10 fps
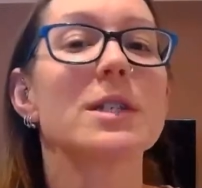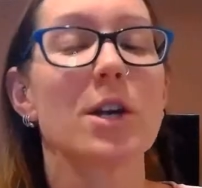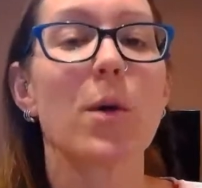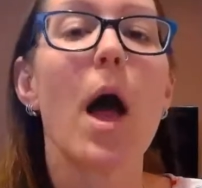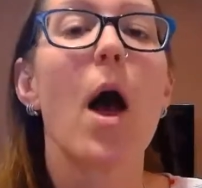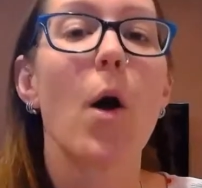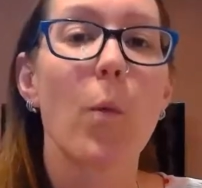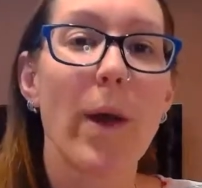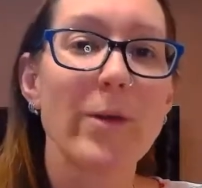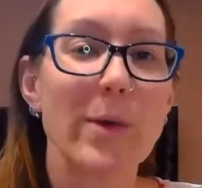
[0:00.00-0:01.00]
So
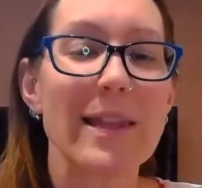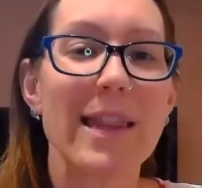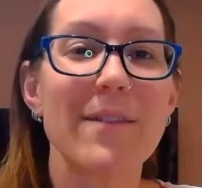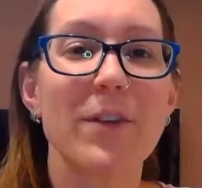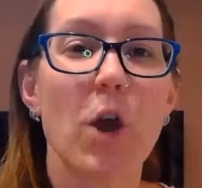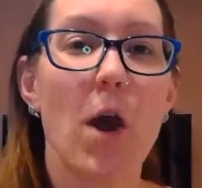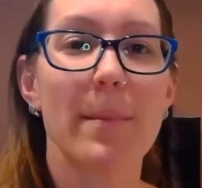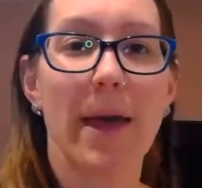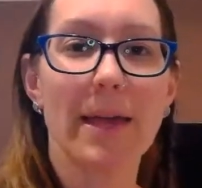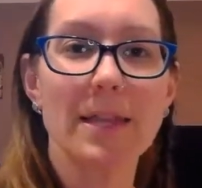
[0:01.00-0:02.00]
when we leave the car, I'm
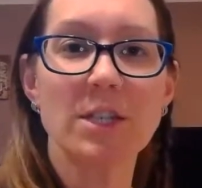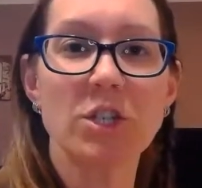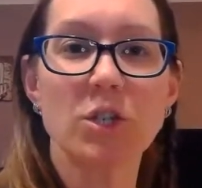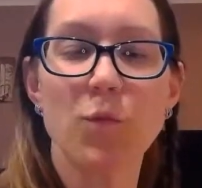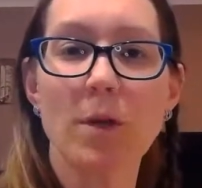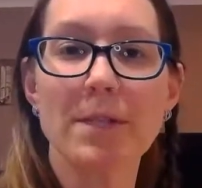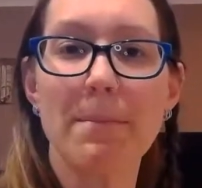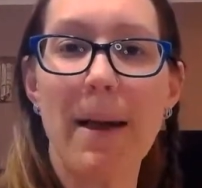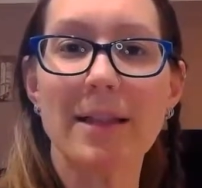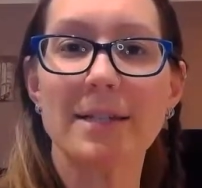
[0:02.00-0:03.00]
like, let's just roll some
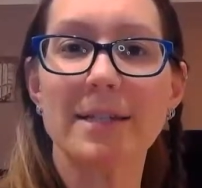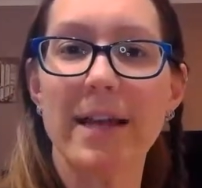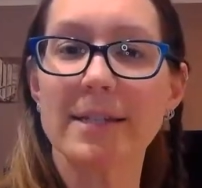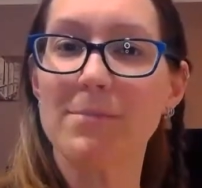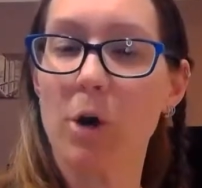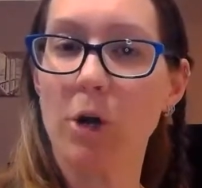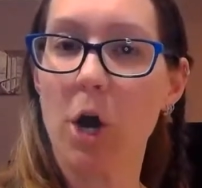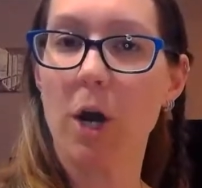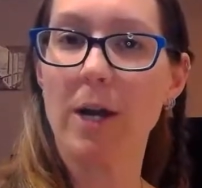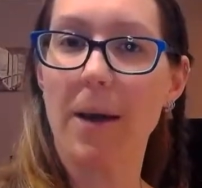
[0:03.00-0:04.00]
Balance and some On
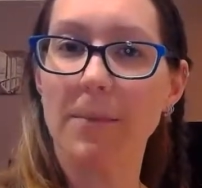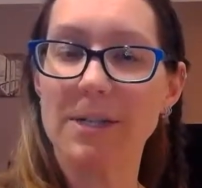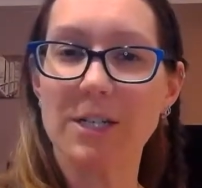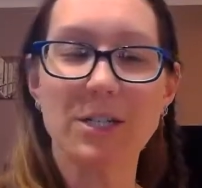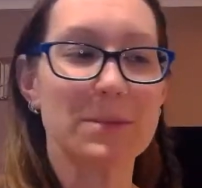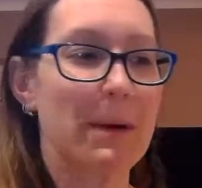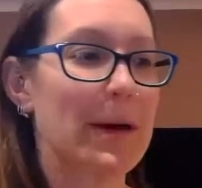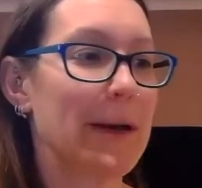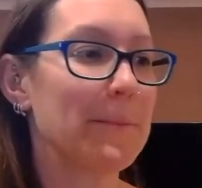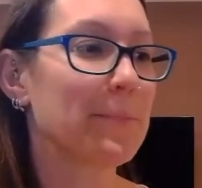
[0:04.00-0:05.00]
Guard up and down your
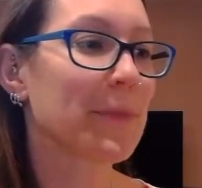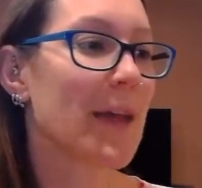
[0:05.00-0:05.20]
spine.